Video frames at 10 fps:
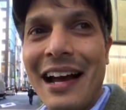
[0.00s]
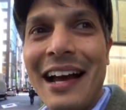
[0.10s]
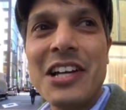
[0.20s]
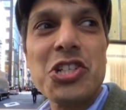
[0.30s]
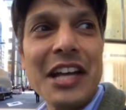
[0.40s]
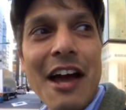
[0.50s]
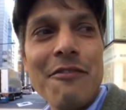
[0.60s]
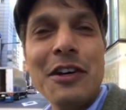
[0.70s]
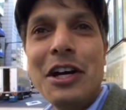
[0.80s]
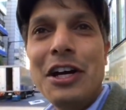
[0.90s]
I actually
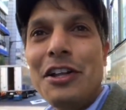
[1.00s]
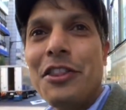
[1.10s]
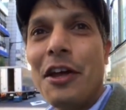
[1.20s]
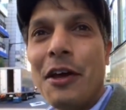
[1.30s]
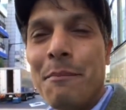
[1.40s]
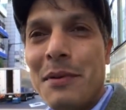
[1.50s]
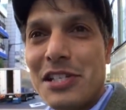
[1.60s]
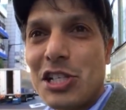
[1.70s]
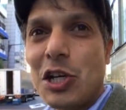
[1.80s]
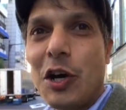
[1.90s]
have the
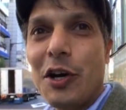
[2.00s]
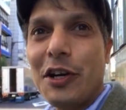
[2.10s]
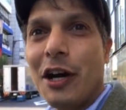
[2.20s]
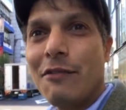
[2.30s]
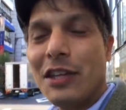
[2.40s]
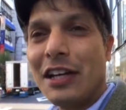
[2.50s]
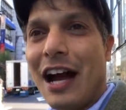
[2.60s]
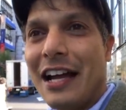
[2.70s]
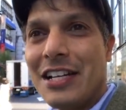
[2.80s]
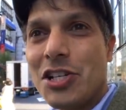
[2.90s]
business card of the
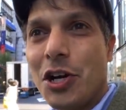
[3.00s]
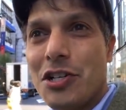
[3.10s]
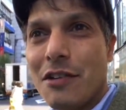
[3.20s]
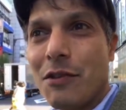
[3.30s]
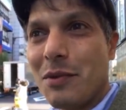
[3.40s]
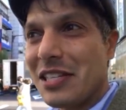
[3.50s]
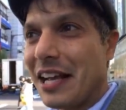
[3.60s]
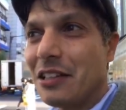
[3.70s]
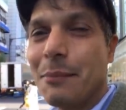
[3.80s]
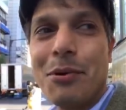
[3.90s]
guy in charge of the
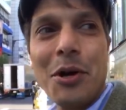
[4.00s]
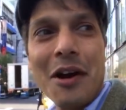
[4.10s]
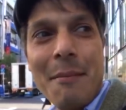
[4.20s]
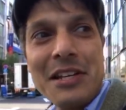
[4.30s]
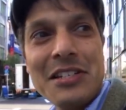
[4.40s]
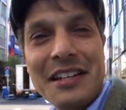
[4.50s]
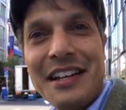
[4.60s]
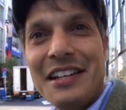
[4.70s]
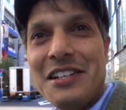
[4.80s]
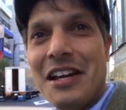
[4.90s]
recycling program in,
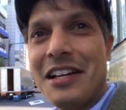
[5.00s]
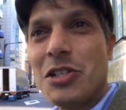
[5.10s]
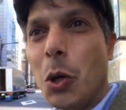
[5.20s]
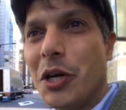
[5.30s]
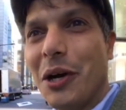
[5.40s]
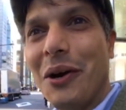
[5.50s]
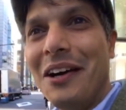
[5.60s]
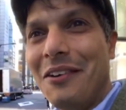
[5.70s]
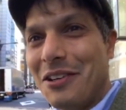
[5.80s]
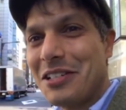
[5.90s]
in uh, Tokyo,
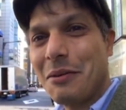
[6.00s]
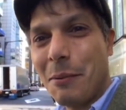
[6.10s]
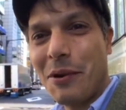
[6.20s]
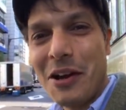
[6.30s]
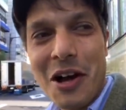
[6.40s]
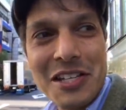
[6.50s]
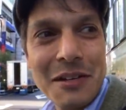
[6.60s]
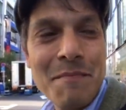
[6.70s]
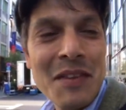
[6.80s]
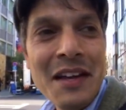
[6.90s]
which is gonna be pretty
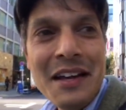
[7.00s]
awesome.